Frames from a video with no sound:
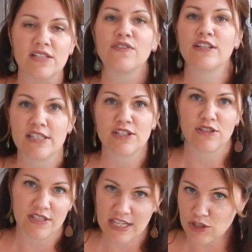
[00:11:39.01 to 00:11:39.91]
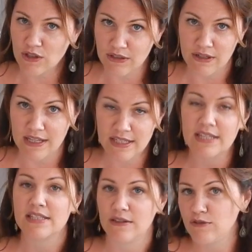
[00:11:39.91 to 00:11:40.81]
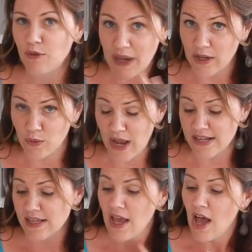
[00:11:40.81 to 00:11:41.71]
it's very teacher intensive no matter what.